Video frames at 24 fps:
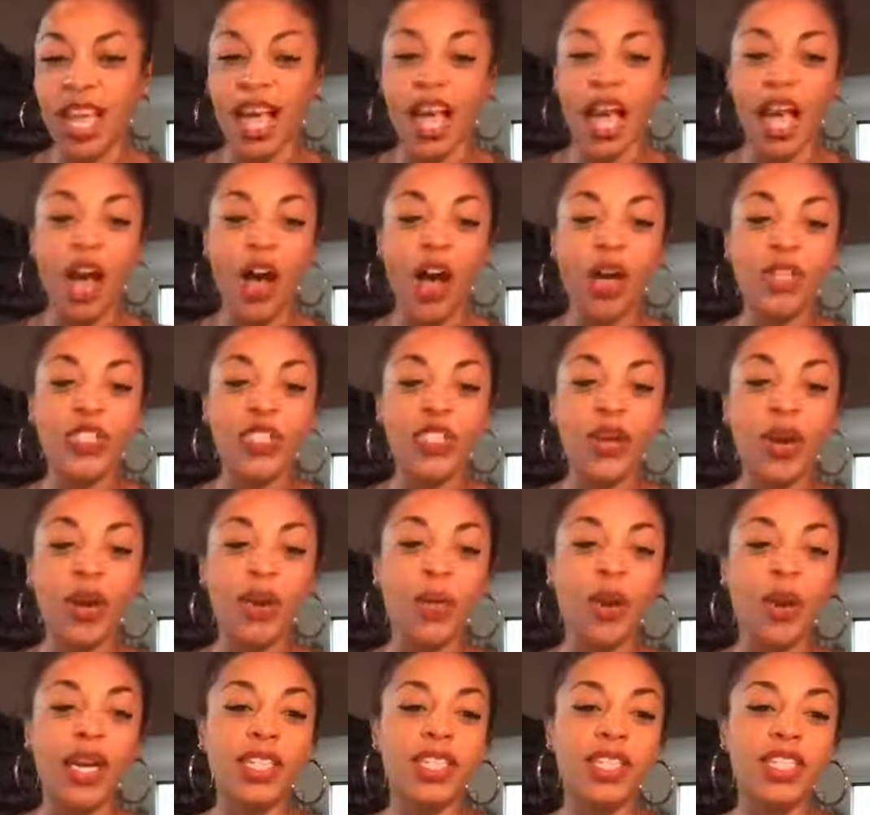Also, I
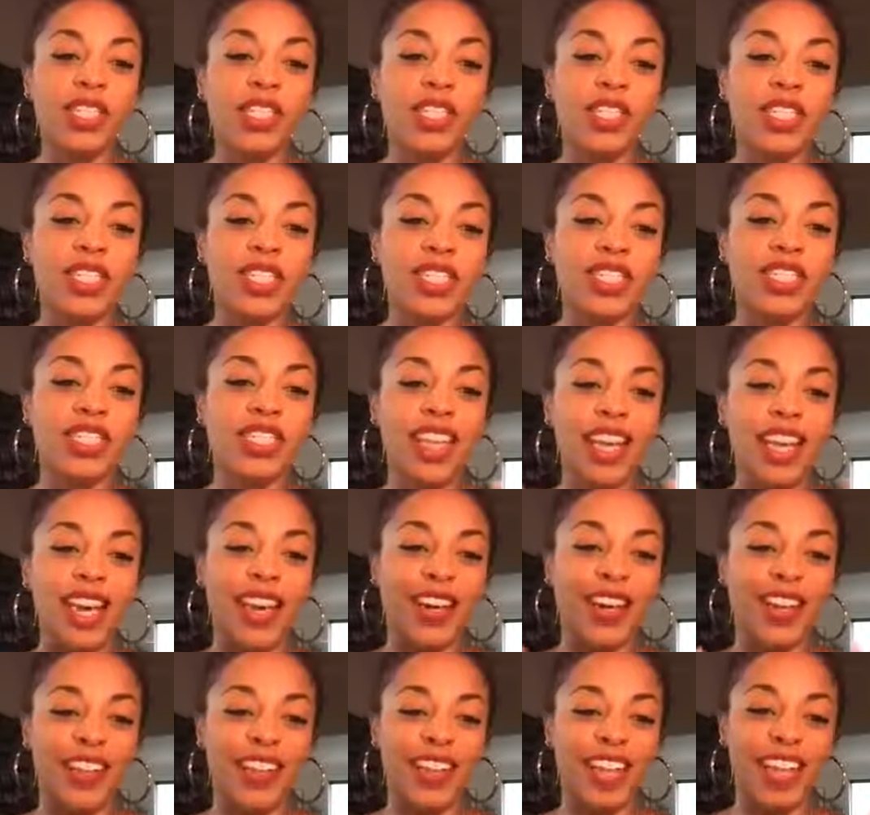wanted to just,
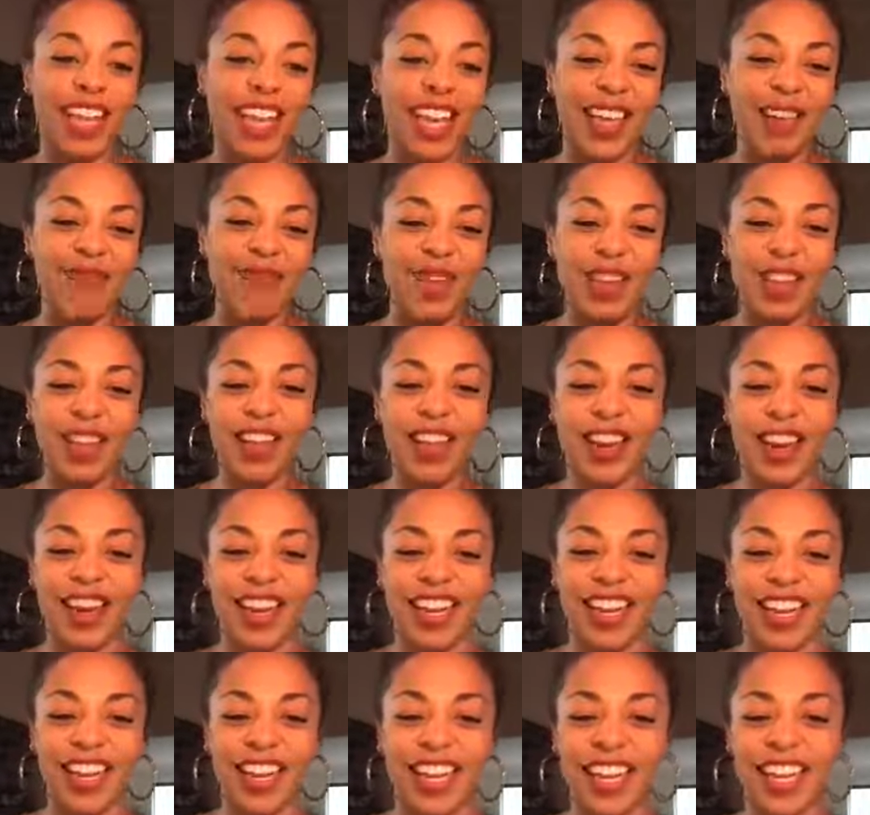hey brother,
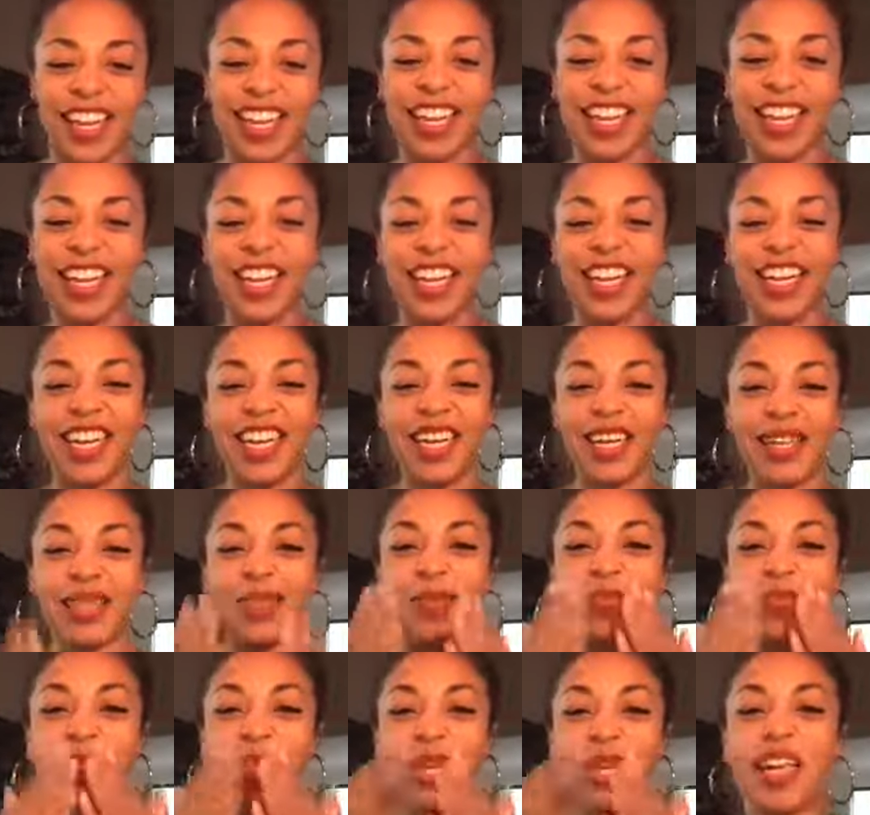
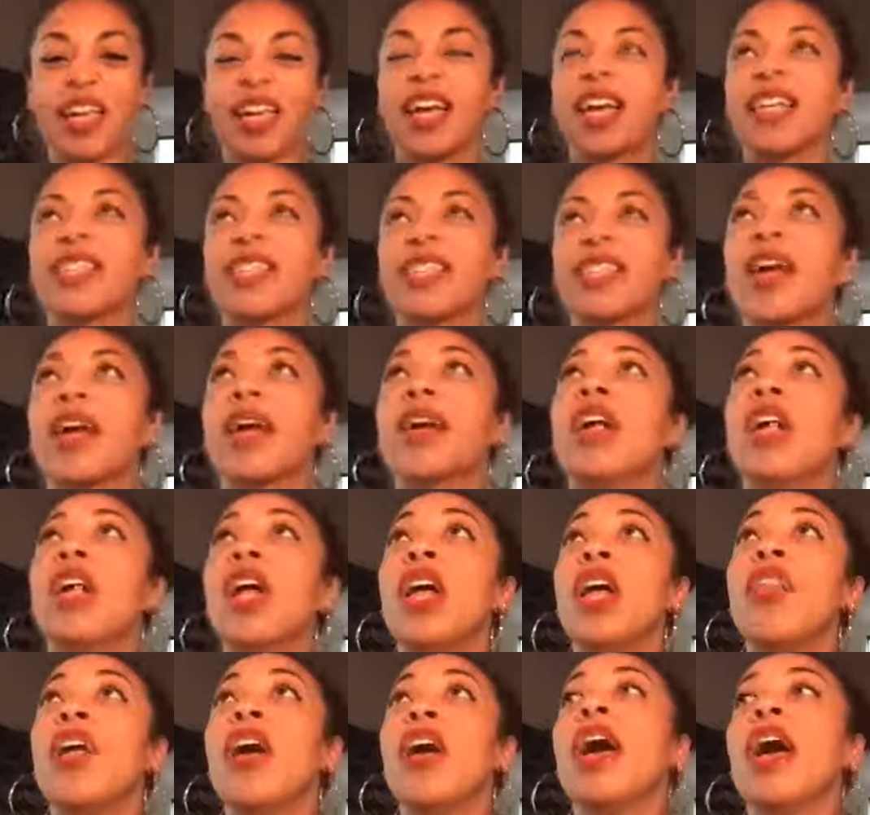hey guys. Okay,
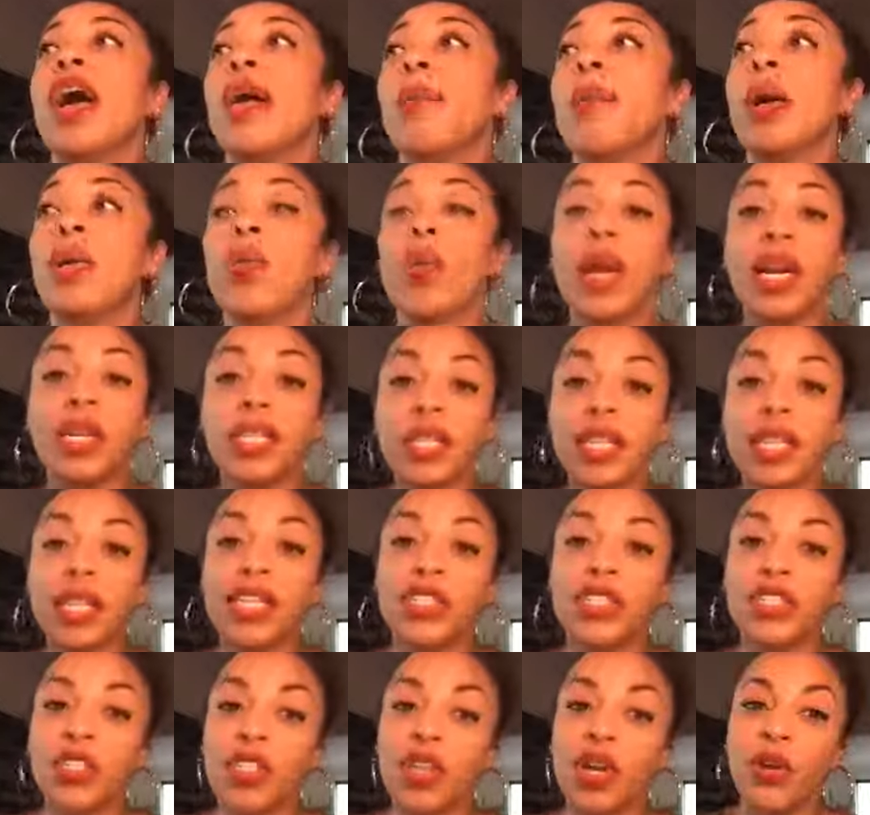I wanted to
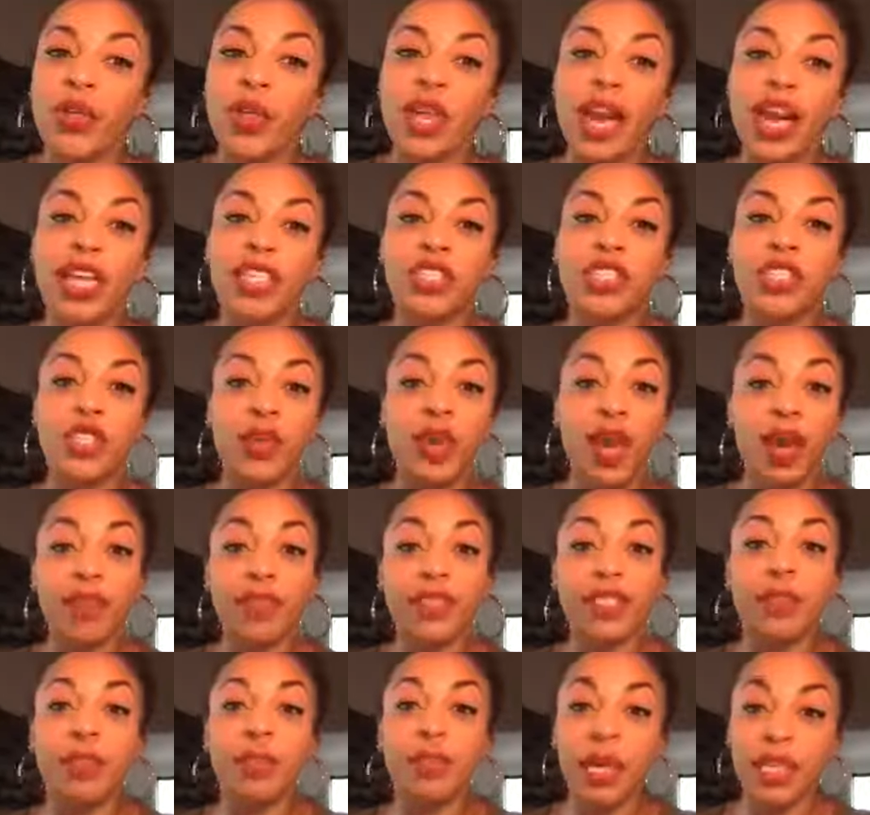let you know that I do have
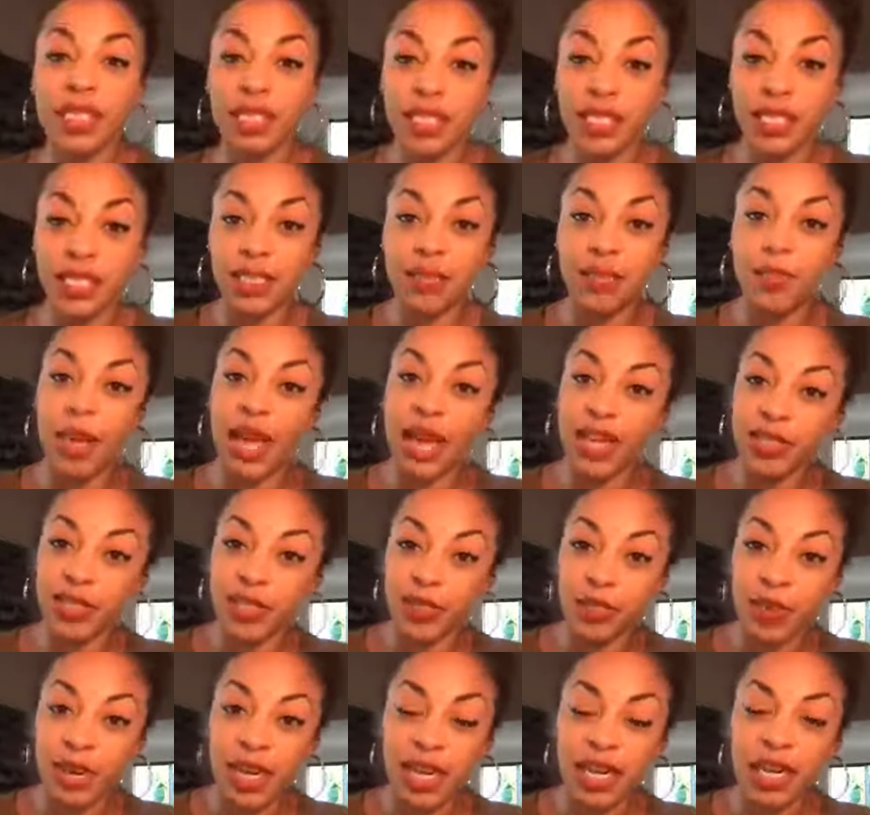this abundance
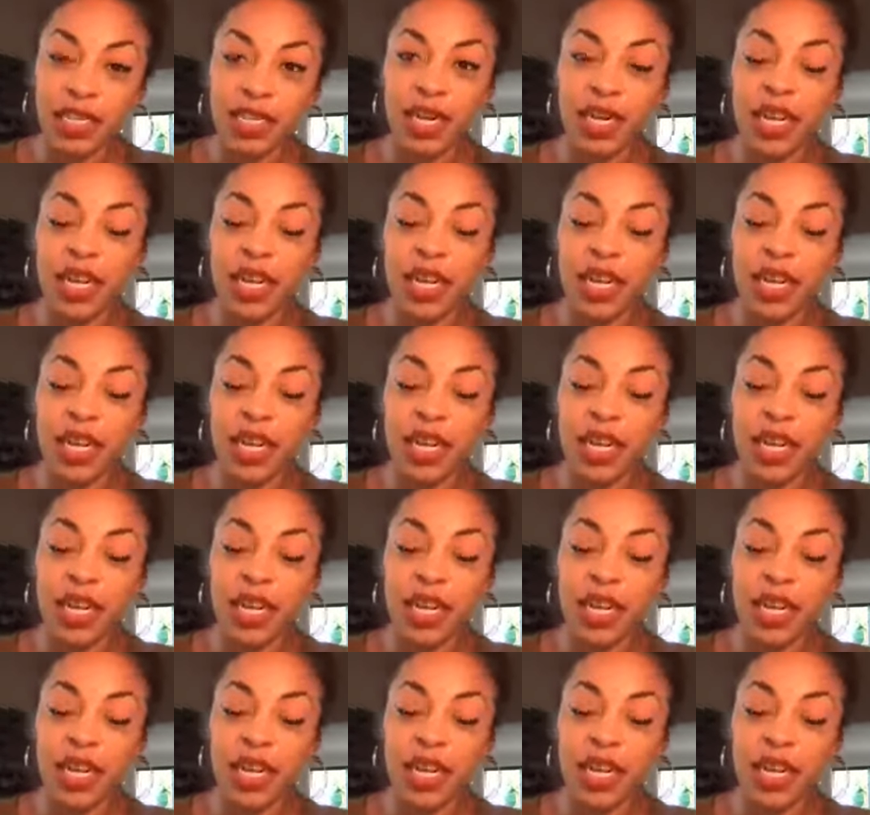mastermind.